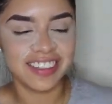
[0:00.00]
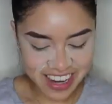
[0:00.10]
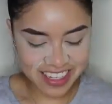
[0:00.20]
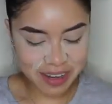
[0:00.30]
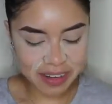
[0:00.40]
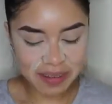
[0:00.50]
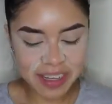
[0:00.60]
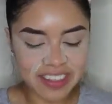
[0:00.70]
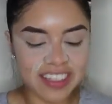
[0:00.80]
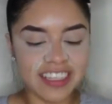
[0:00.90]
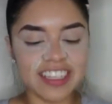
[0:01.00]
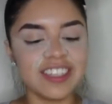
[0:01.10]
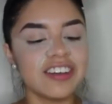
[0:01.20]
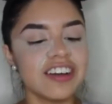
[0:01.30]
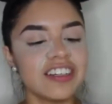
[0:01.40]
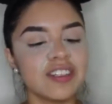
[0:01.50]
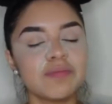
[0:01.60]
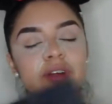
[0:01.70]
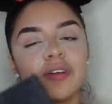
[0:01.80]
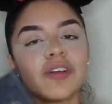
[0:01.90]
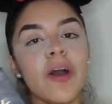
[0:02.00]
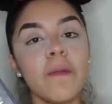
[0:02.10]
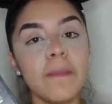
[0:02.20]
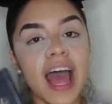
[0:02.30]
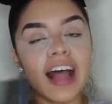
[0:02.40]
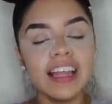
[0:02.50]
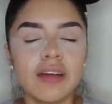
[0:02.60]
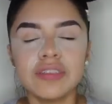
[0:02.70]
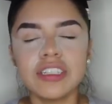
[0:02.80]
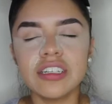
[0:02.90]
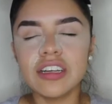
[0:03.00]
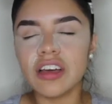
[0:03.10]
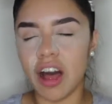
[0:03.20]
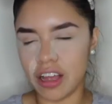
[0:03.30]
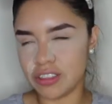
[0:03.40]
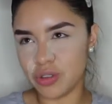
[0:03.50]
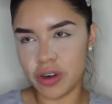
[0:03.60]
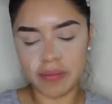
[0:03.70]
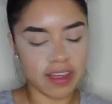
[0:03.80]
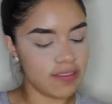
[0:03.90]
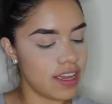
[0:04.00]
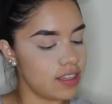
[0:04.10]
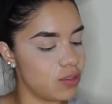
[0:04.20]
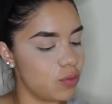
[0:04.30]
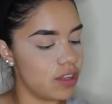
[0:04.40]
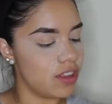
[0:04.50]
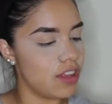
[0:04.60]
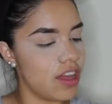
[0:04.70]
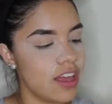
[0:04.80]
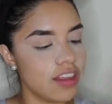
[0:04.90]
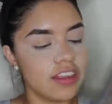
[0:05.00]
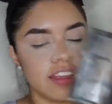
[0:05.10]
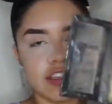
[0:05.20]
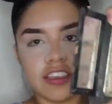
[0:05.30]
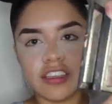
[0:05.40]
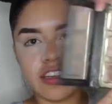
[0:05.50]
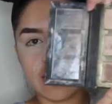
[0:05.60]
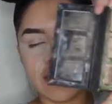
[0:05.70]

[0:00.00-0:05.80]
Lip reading: Alright, so I'm going to be using this Tarte Pro Glow palette. I'm just going to contour my face with this.